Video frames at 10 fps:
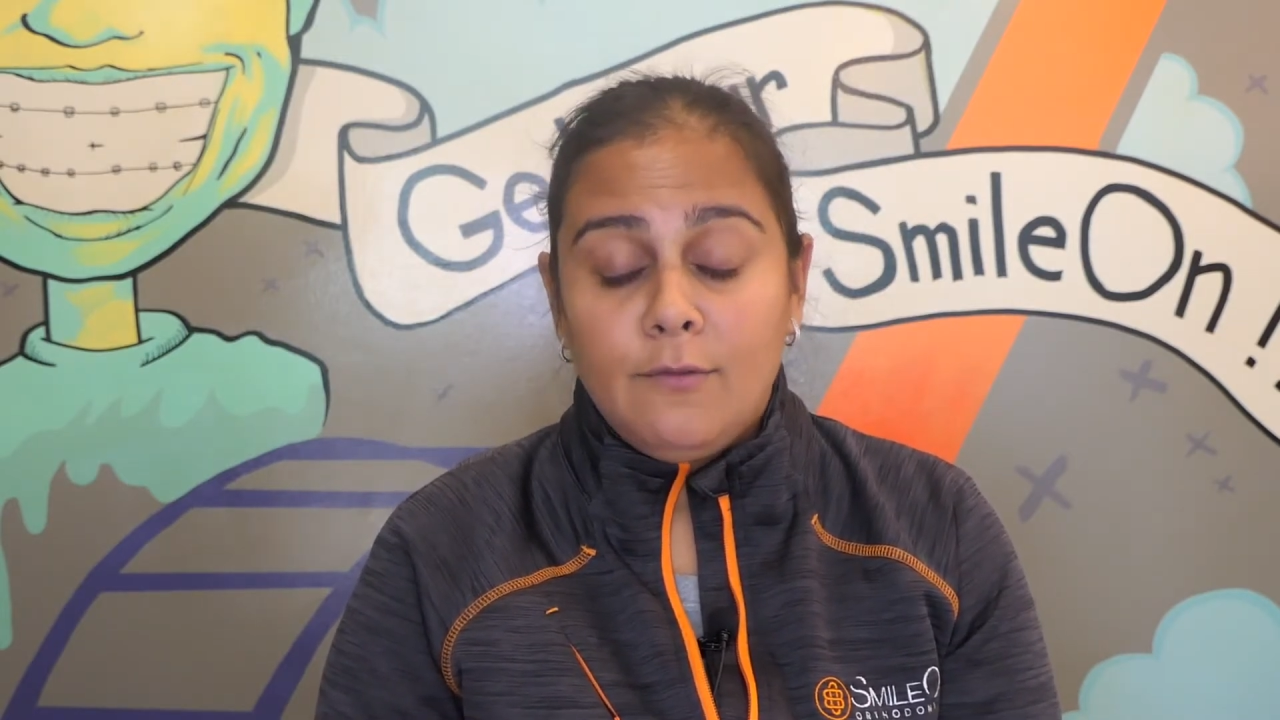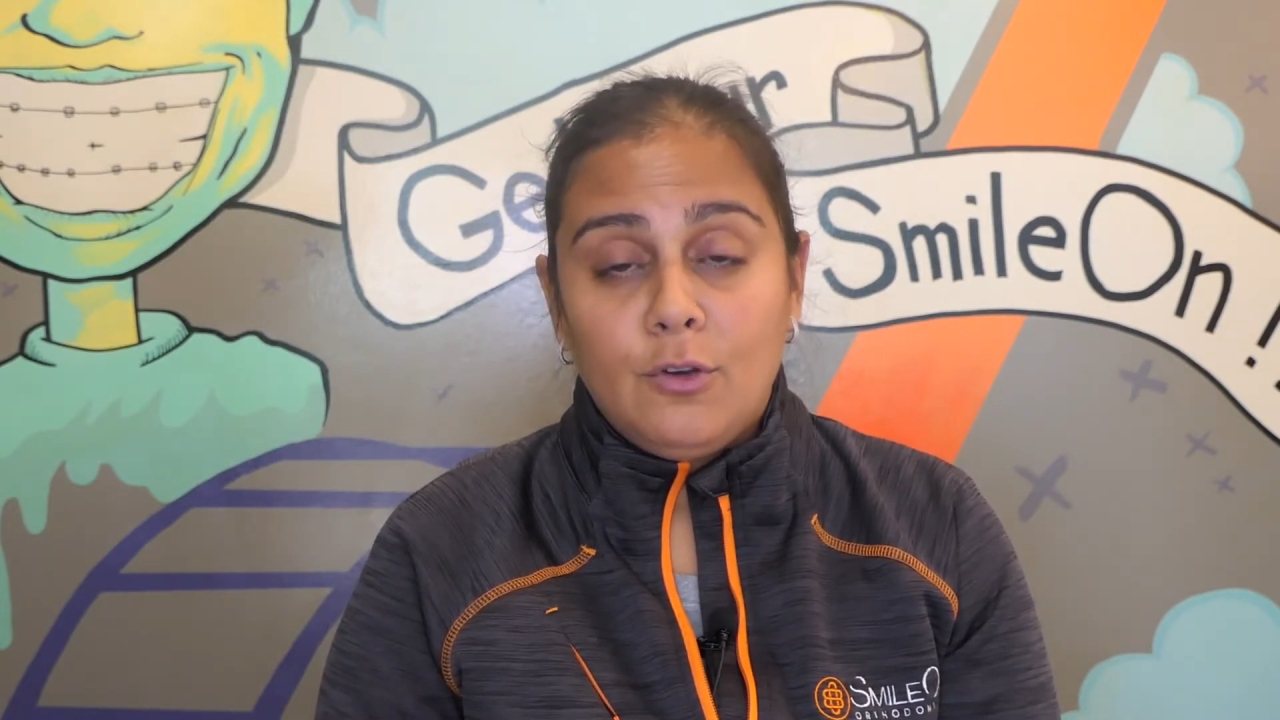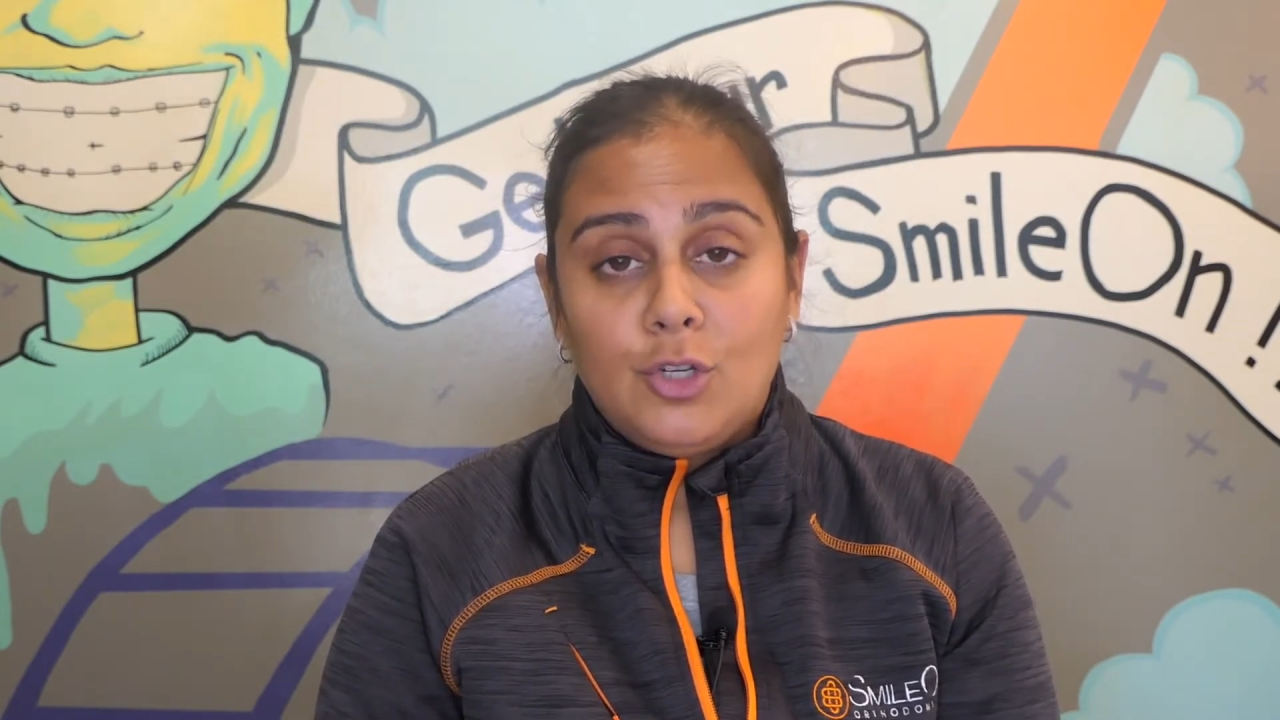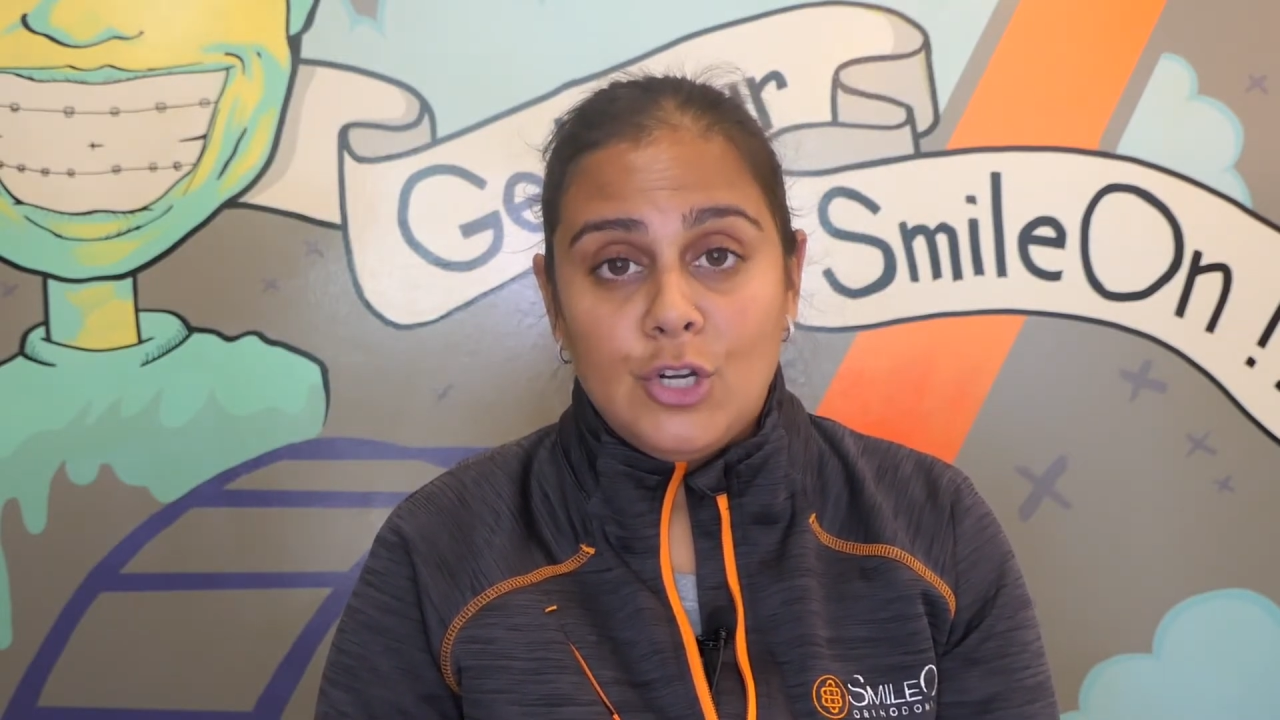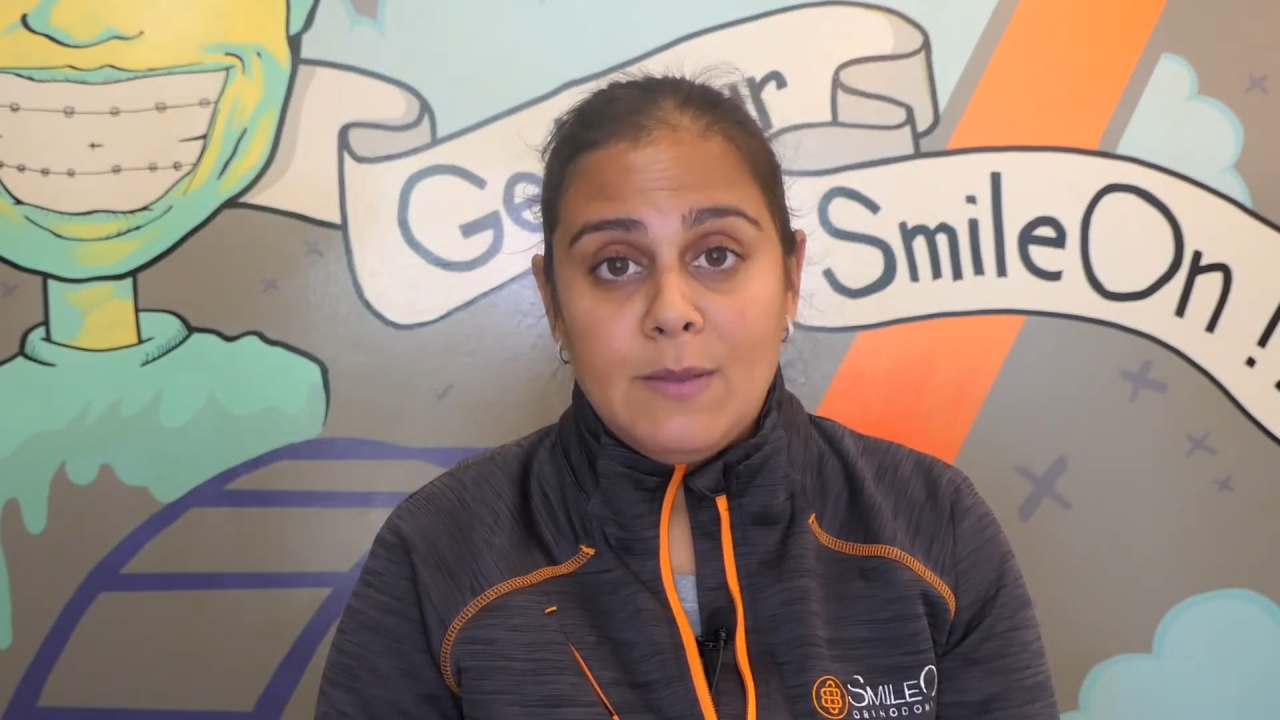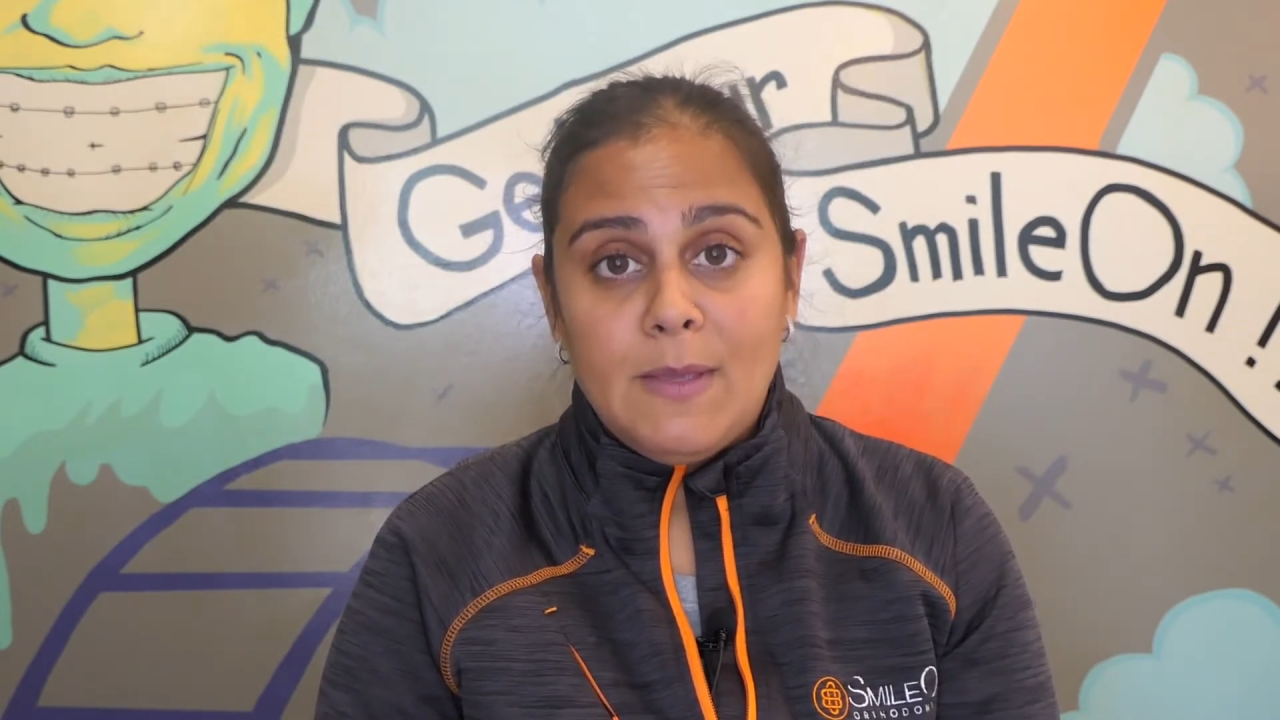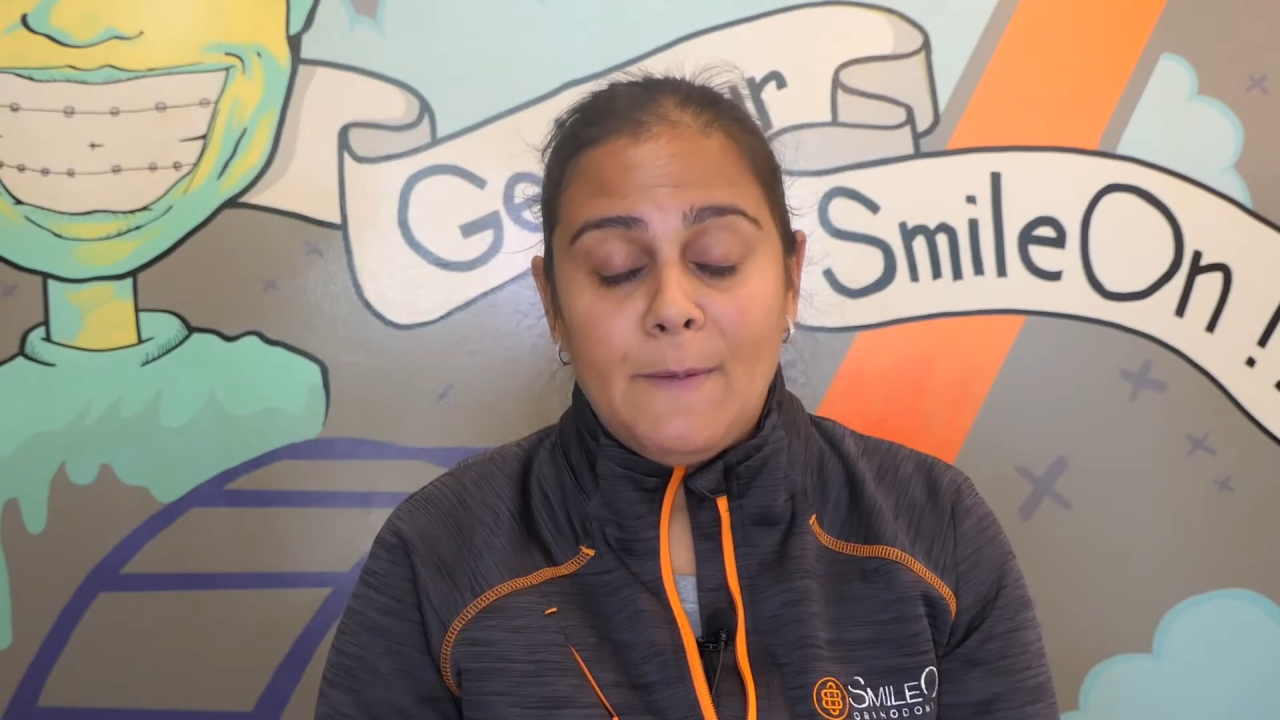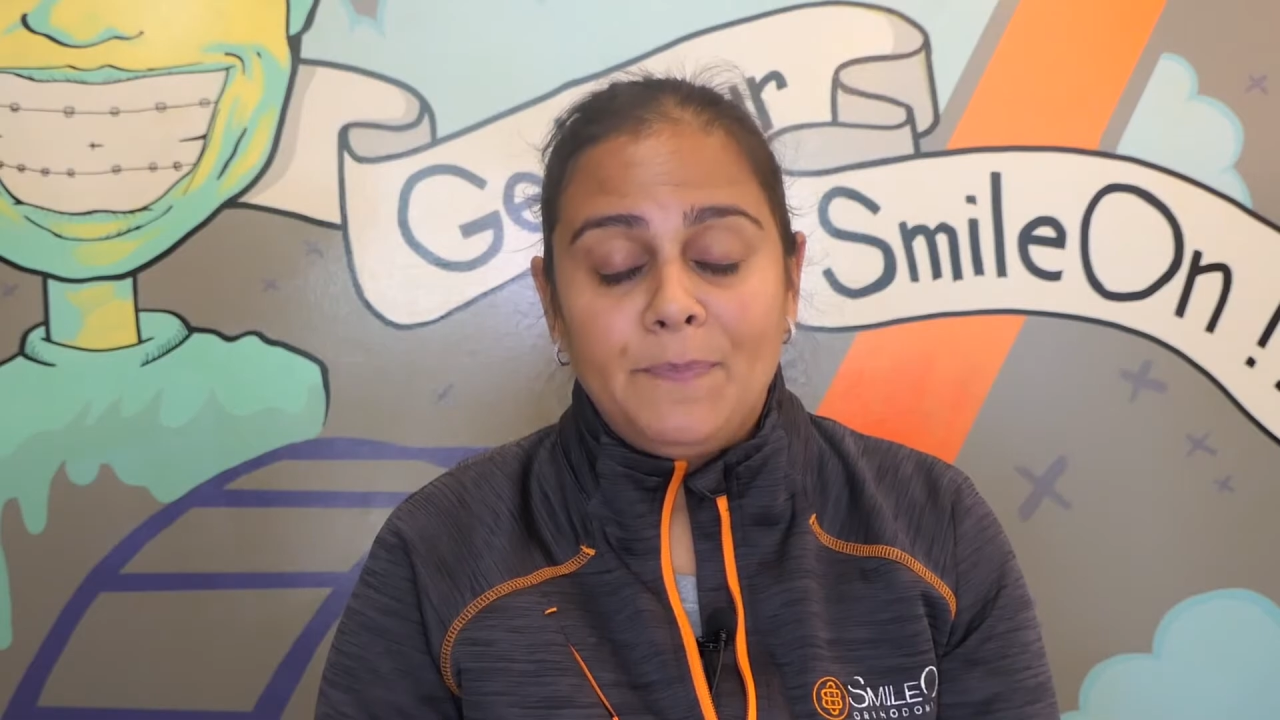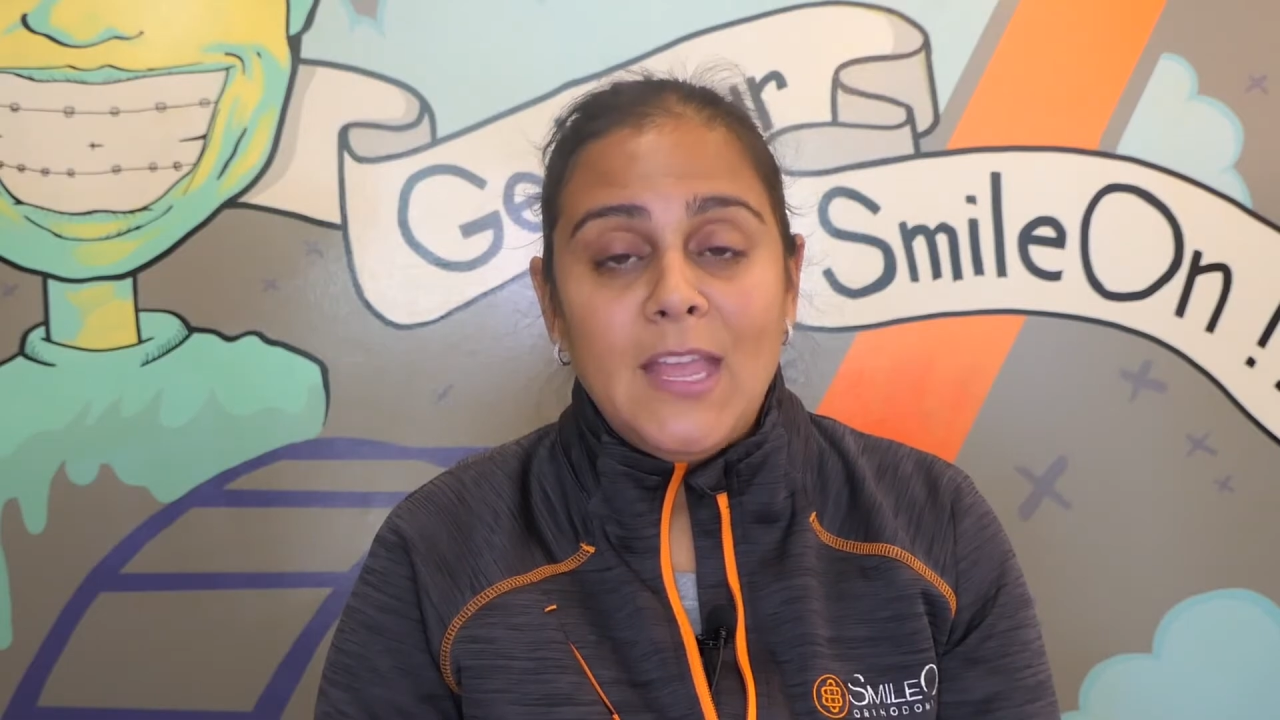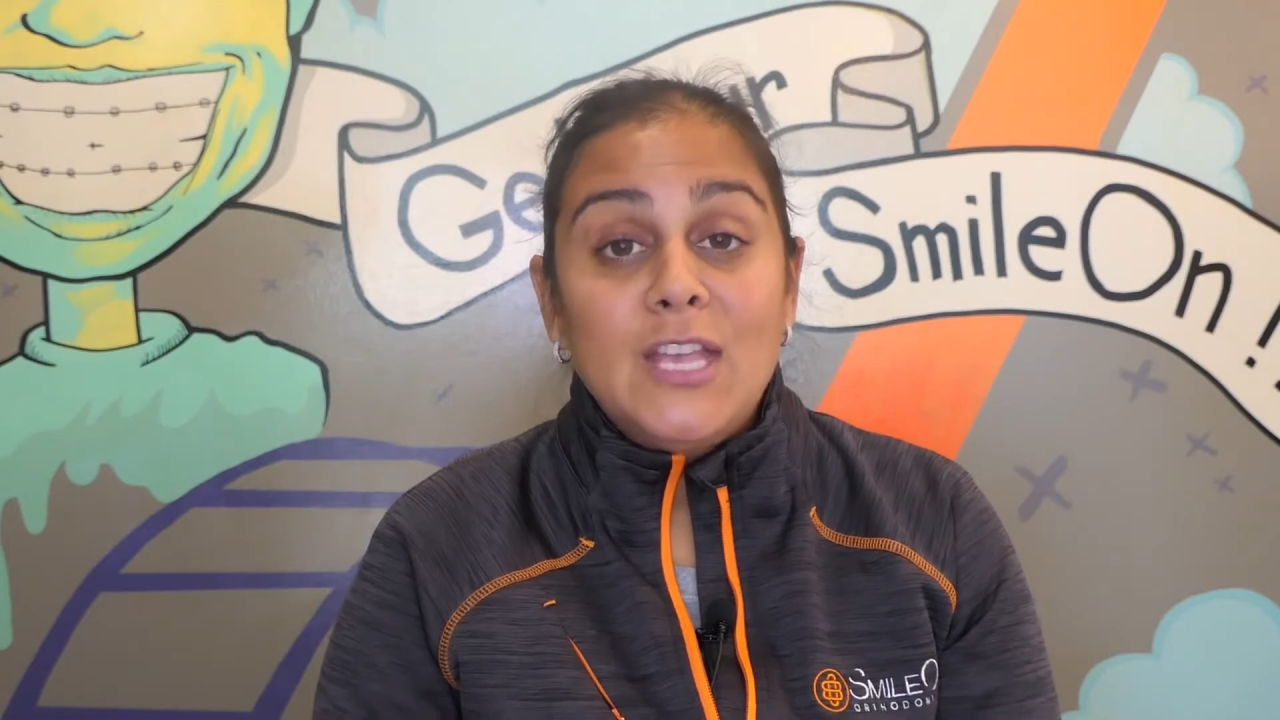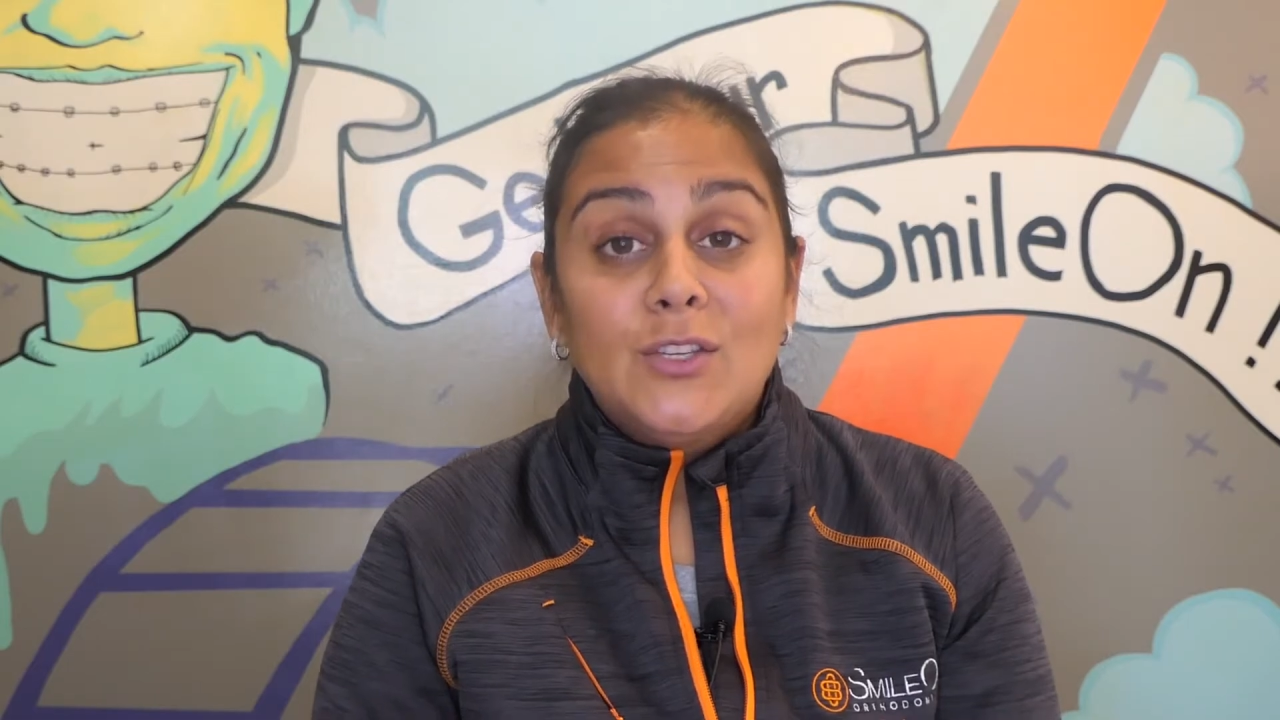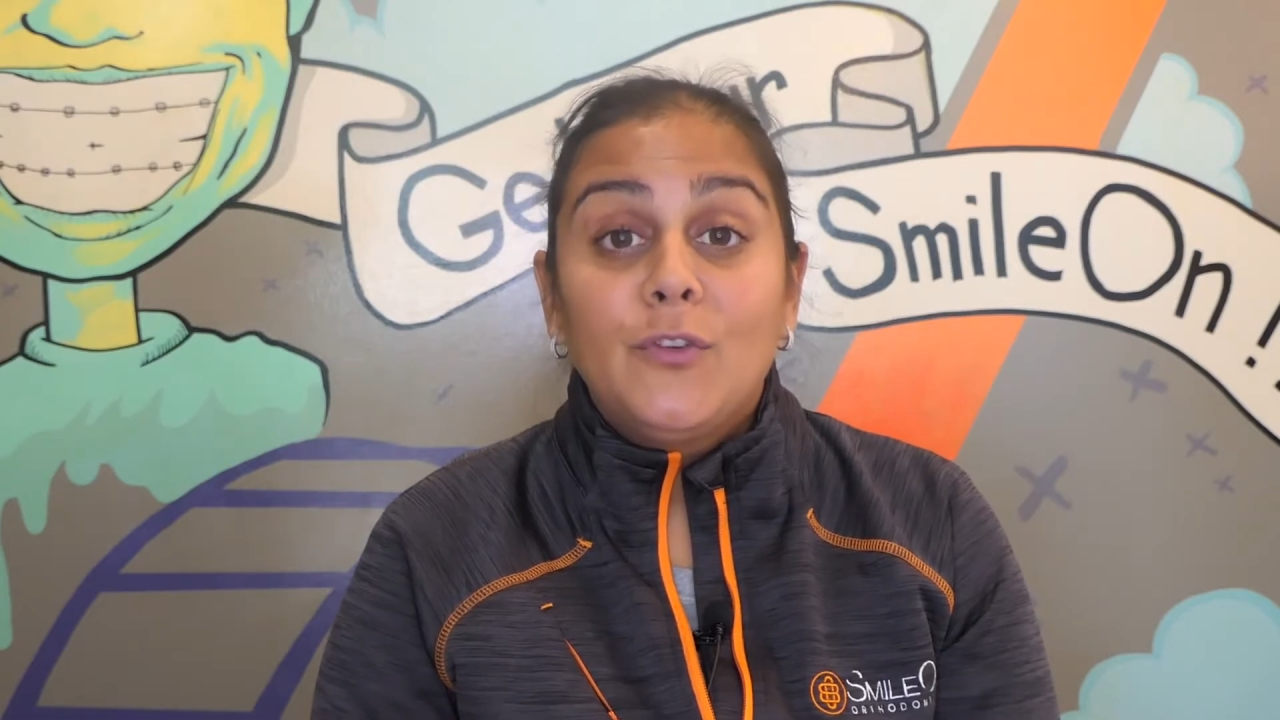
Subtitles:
of your treatment.